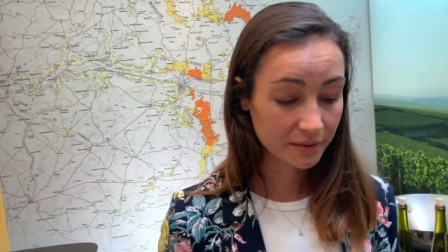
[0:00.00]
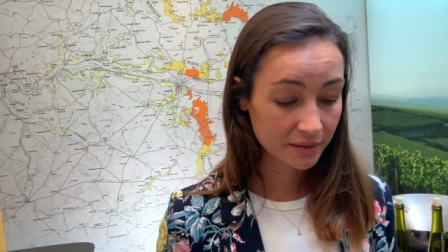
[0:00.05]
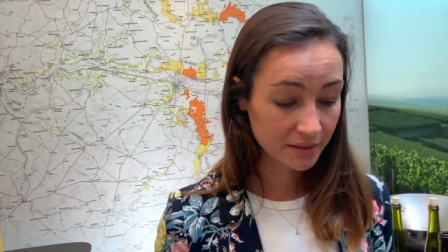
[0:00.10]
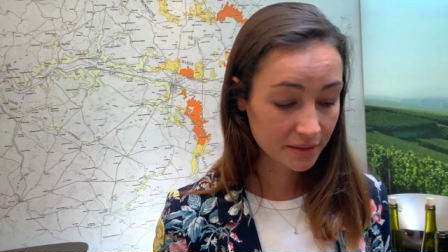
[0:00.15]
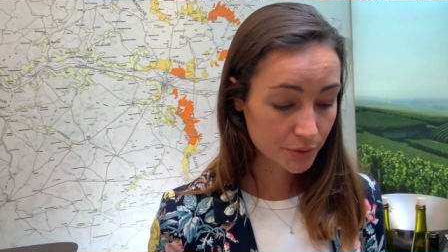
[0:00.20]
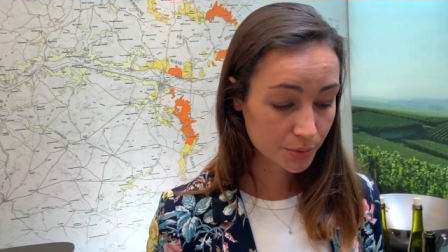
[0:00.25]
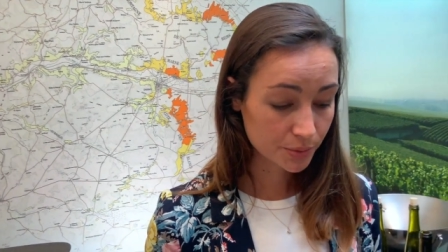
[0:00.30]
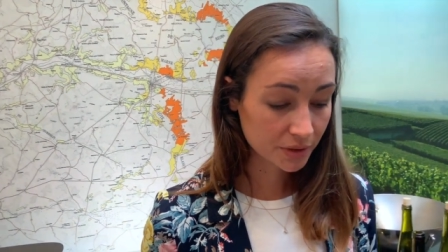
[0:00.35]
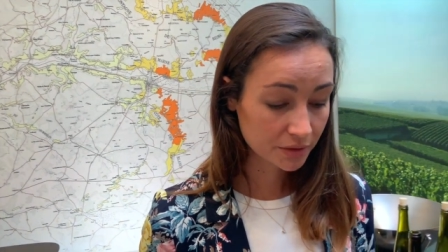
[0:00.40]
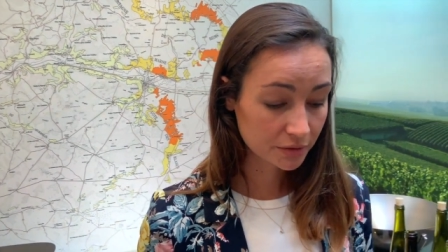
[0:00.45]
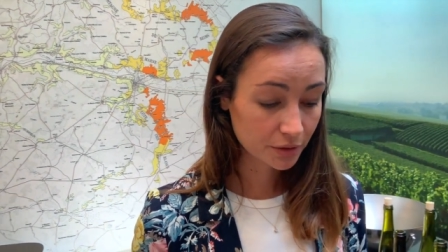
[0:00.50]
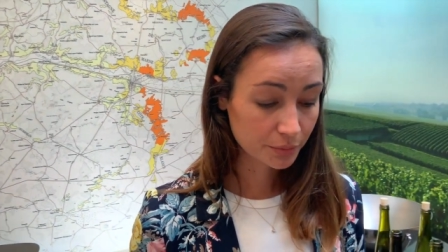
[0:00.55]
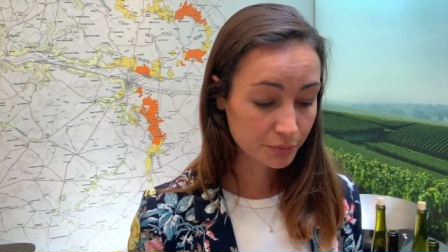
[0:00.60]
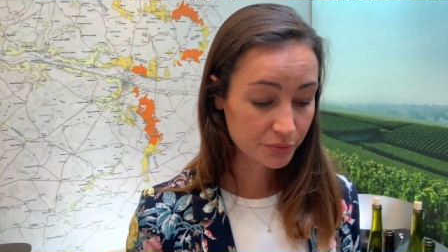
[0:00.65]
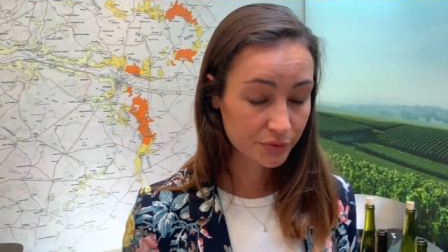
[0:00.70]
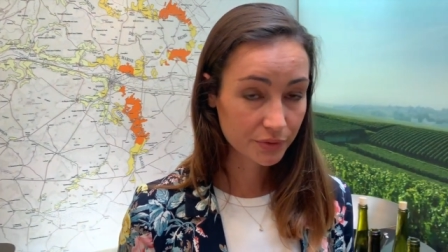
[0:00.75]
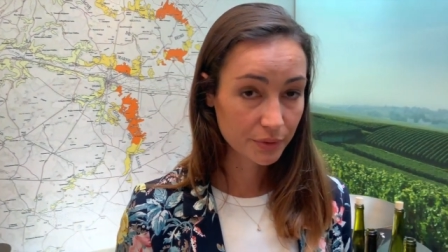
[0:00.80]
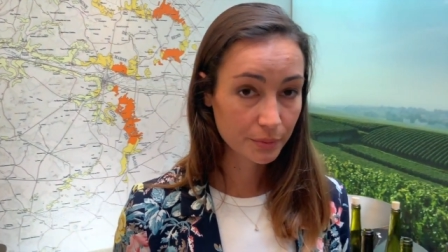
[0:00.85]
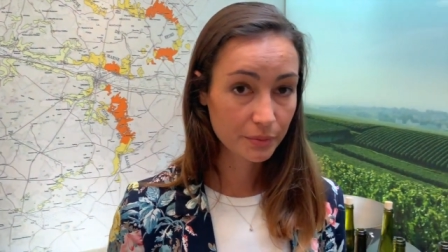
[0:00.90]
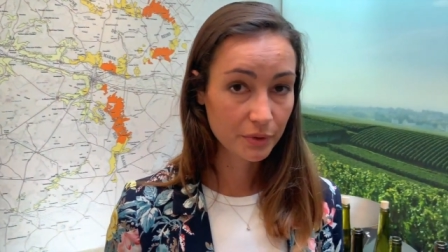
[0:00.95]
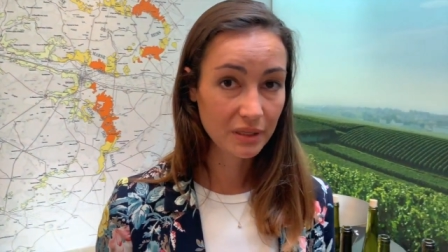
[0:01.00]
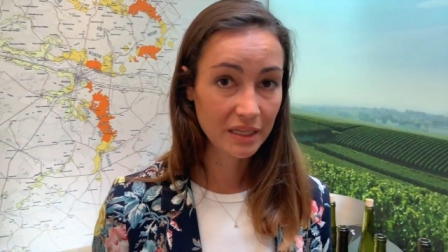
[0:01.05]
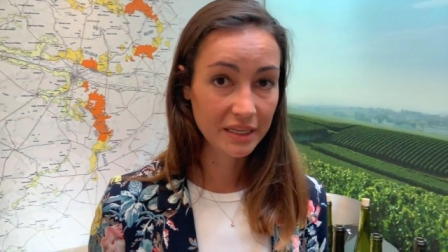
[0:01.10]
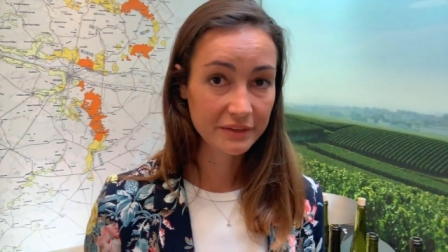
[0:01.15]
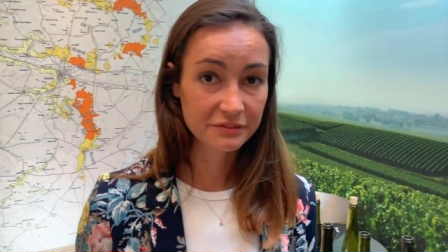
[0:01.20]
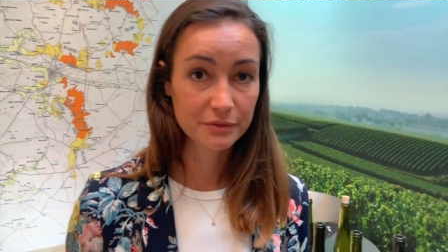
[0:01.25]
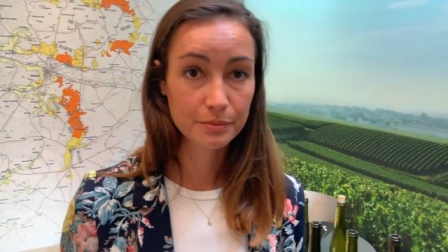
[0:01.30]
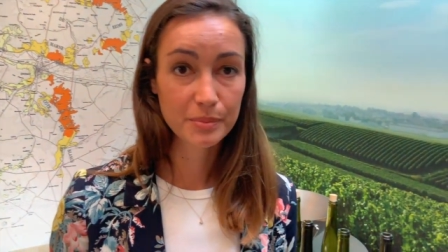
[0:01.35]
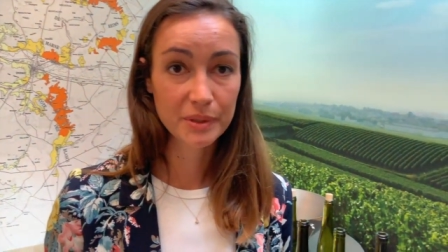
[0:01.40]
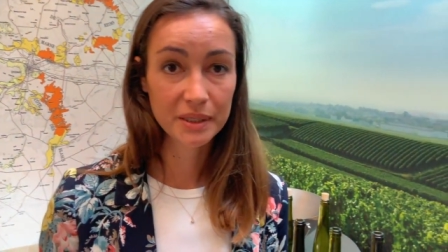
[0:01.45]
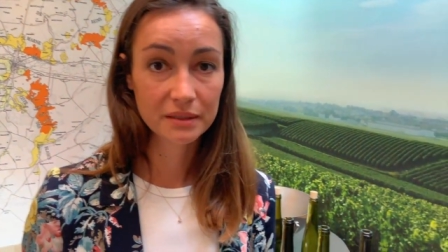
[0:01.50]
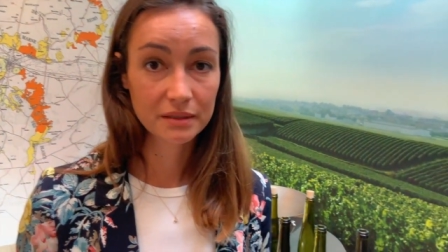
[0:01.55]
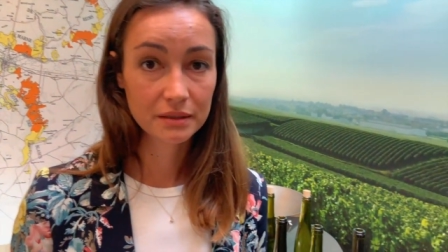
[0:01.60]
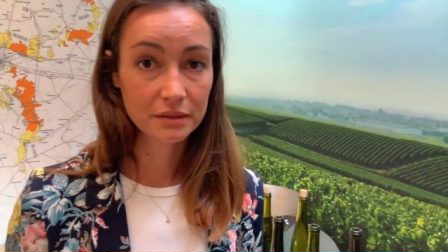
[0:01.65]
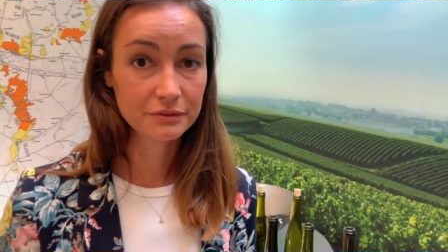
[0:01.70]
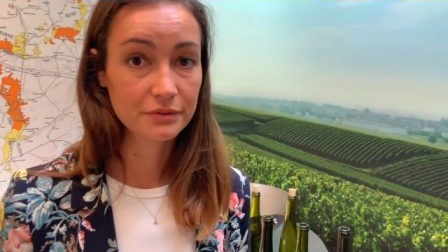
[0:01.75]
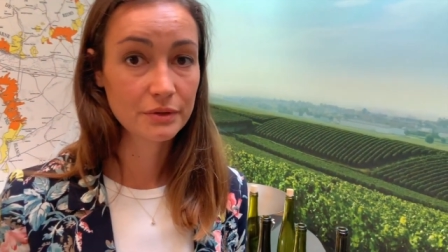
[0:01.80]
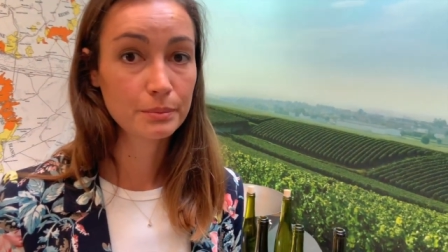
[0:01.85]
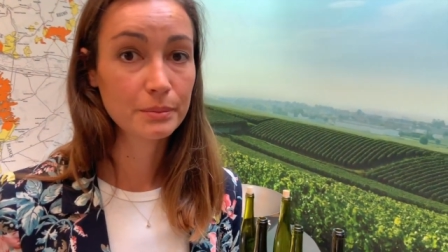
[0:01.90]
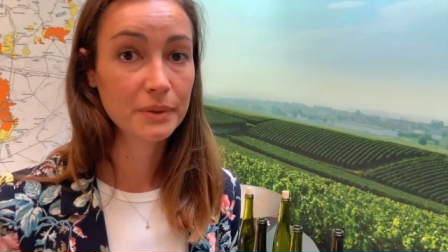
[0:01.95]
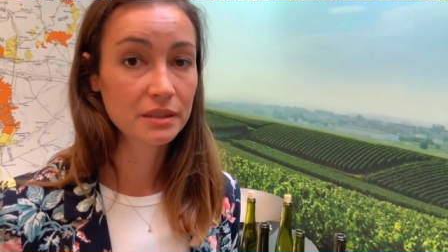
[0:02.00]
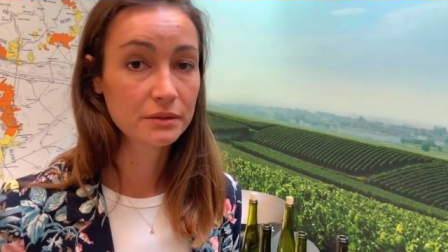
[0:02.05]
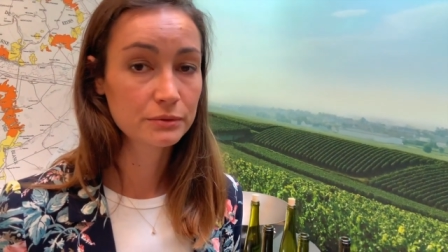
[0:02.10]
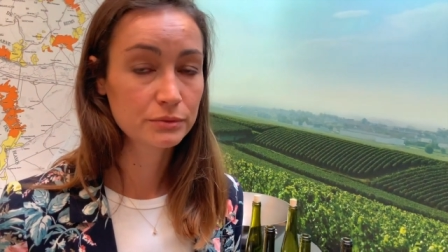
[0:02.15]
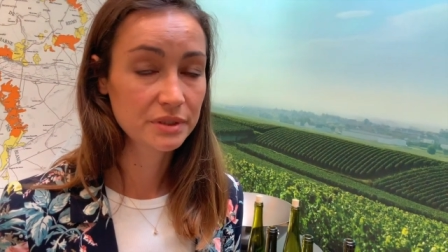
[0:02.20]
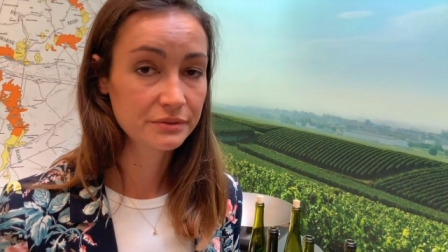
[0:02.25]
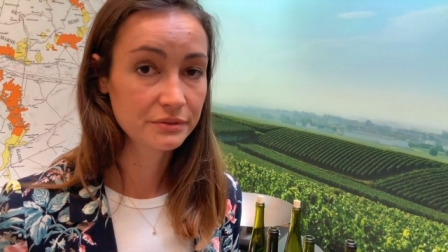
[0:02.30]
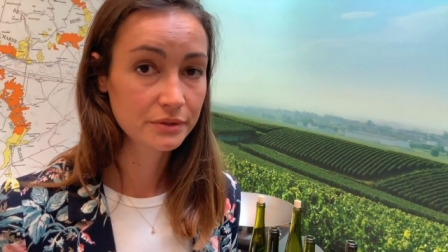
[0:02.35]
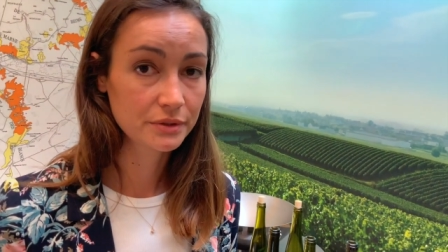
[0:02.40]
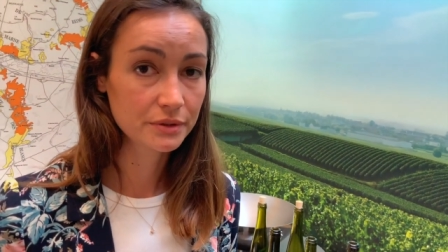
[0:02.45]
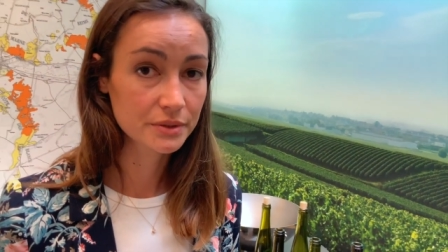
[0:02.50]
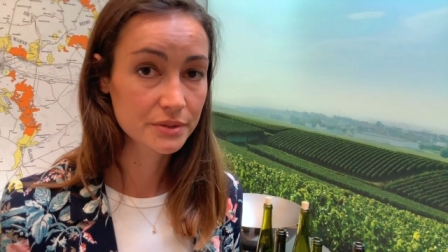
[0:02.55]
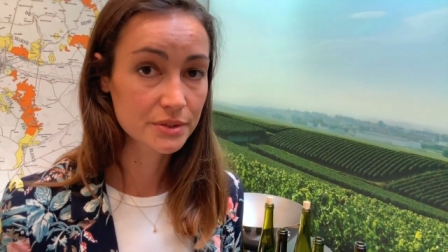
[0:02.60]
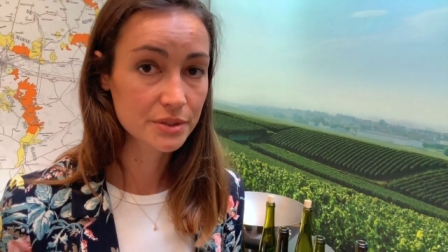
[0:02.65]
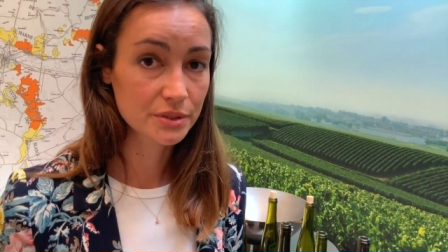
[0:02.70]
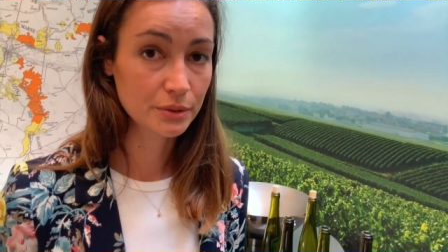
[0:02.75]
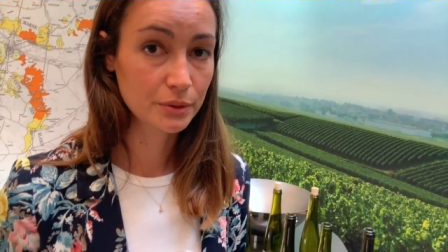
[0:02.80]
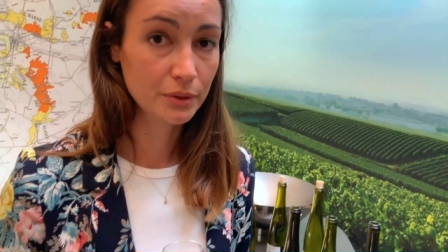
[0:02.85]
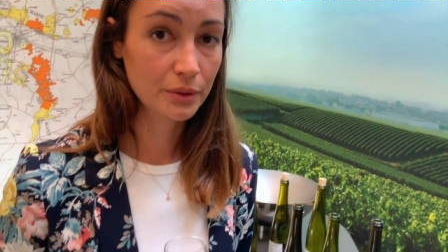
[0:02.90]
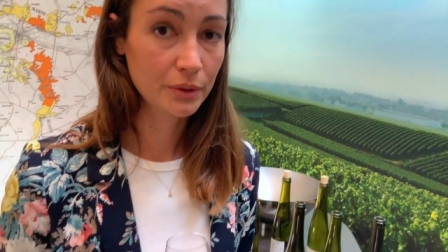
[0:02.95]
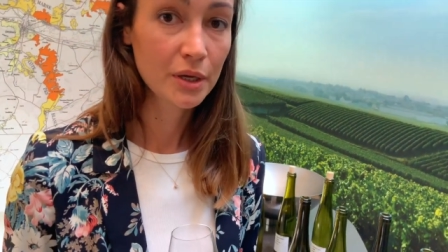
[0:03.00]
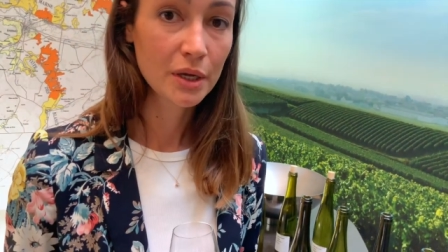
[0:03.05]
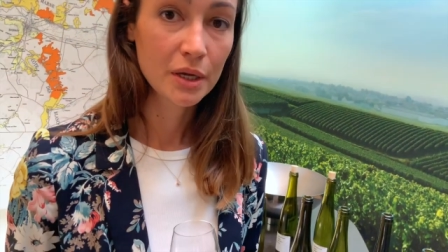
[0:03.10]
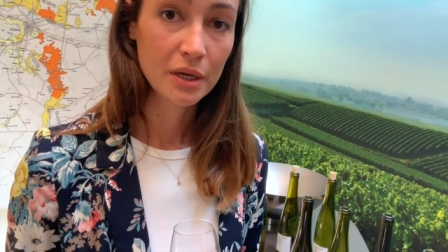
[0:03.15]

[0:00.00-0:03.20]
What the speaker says: This wine comes from the left bank of the Marne River, so